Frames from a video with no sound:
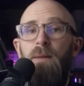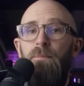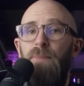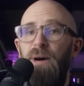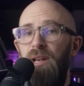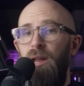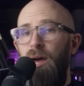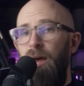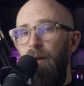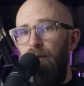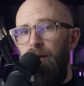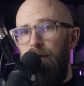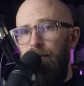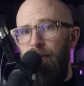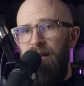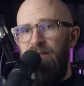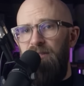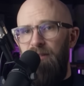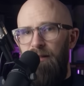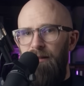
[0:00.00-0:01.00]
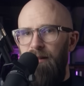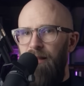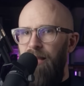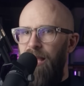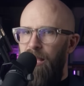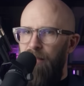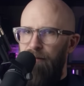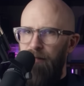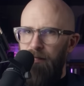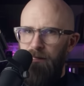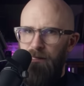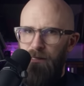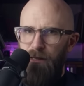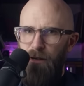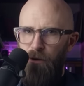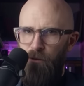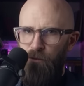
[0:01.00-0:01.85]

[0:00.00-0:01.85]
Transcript: But I would imagine that having to